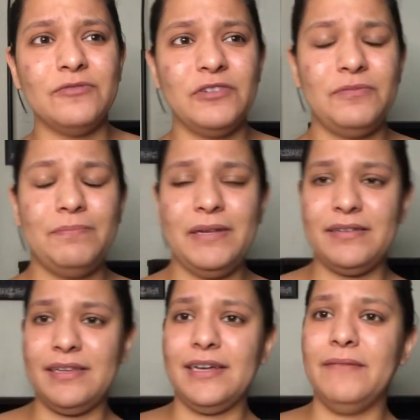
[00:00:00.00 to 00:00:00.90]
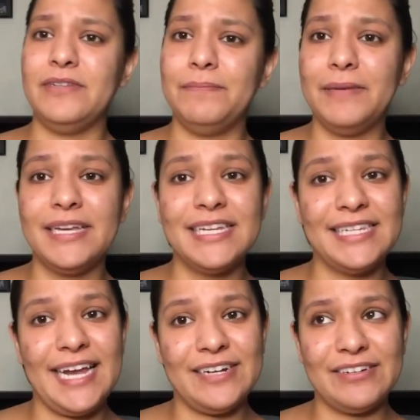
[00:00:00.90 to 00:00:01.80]
which basically comes in a big
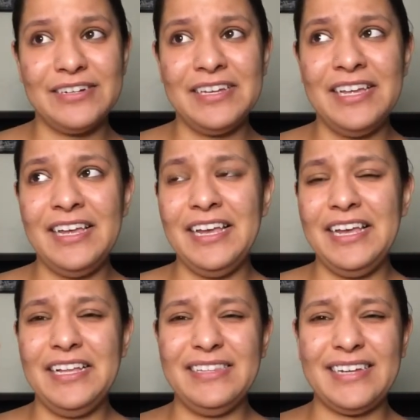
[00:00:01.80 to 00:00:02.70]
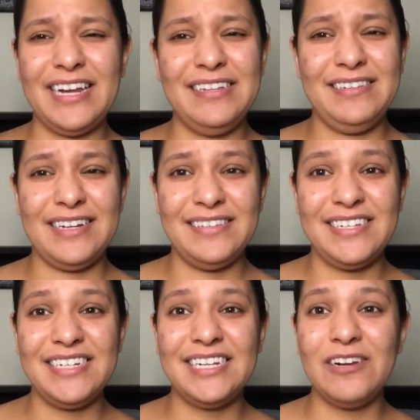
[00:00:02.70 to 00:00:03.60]
container. It's kind of
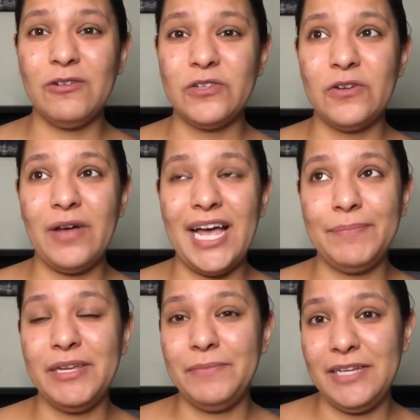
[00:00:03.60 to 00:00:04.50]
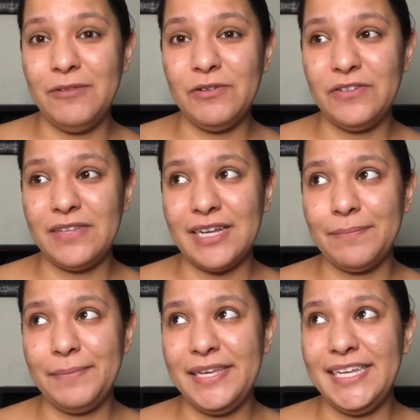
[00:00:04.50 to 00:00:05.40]
disgusting. And also IPP, which is like a
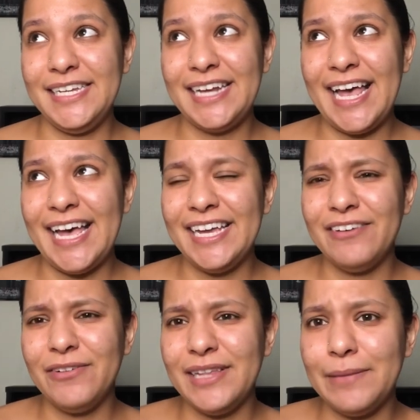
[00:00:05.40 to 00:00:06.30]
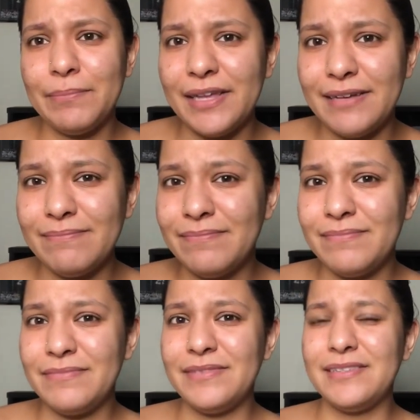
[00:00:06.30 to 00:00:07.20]
penile implant.
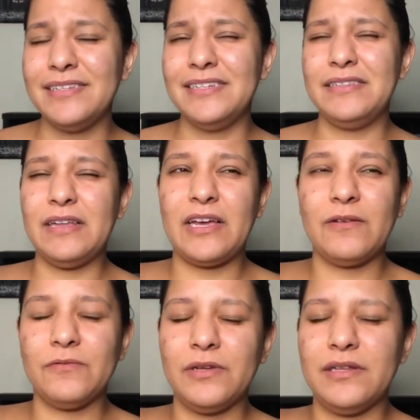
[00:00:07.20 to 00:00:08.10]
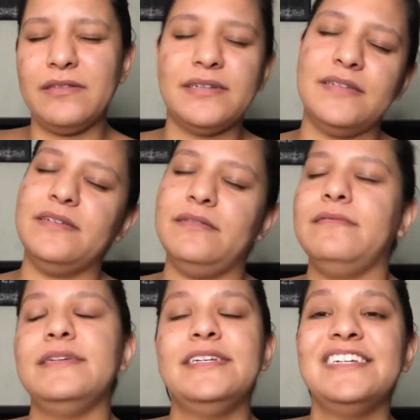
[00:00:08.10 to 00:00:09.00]
It's like really disgusting
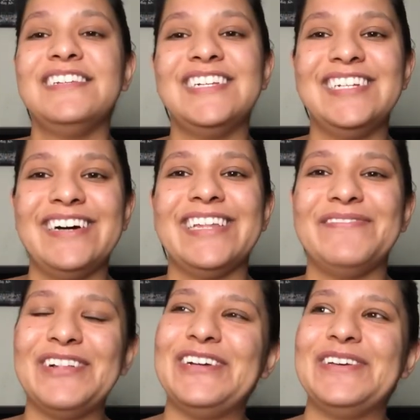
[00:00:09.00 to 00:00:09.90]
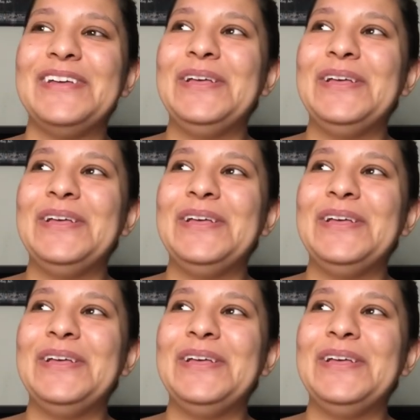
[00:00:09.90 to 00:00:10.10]
seeing all that blood.